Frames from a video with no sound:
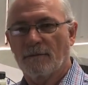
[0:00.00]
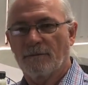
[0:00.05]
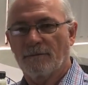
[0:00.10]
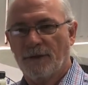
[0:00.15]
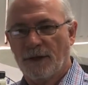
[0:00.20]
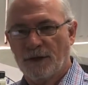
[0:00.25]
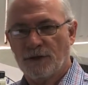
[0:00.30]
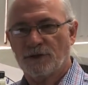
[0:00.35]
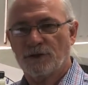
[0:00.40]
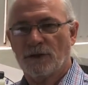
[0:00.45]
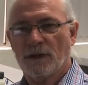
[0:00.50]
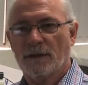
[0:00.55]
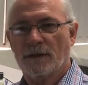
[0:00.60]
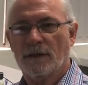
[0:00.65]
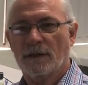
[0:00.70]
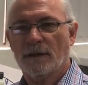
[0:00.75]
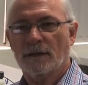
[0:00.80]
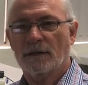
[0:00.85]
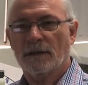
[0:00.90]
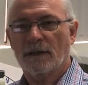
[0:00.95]

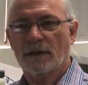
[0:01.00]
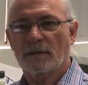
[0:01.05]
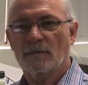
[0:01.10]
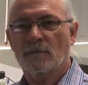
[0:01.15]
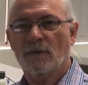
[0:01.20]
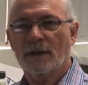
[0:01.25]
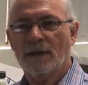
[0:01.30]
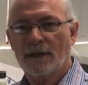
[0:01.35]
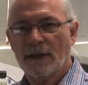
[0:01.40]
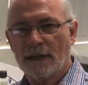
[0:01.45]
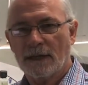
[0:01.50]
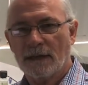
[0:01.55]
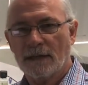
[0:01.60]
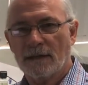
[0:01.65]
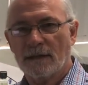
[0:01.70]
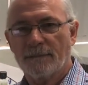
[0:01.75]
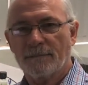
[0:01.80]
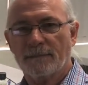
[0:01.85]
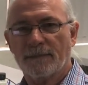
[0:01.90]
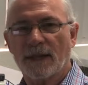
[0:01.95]
feature that we need